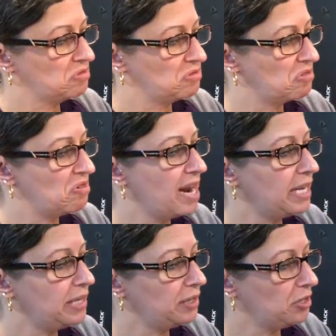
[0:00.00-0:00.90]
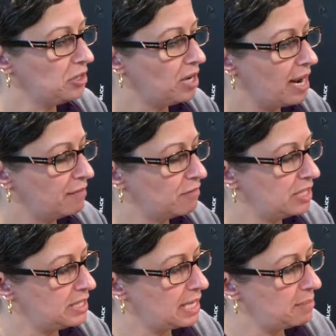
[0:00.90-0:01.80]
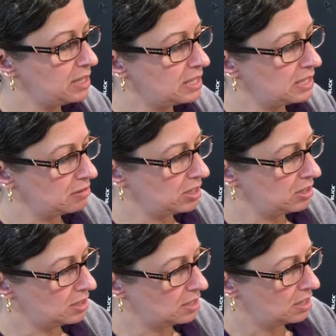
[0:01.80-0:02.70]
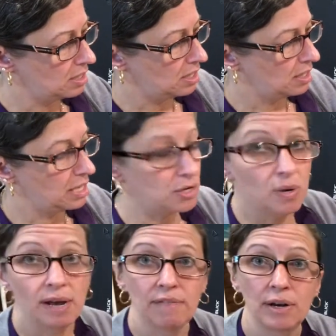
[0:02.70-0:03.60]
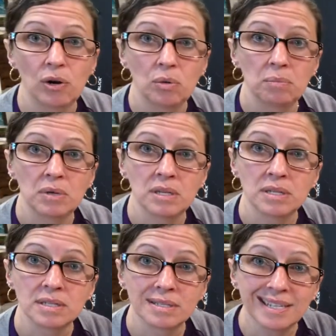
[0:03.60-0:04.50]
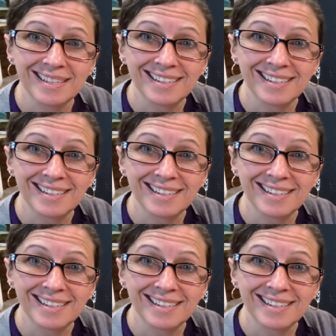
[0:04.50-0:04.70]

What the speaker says: regular everyday materials that you have at home. See?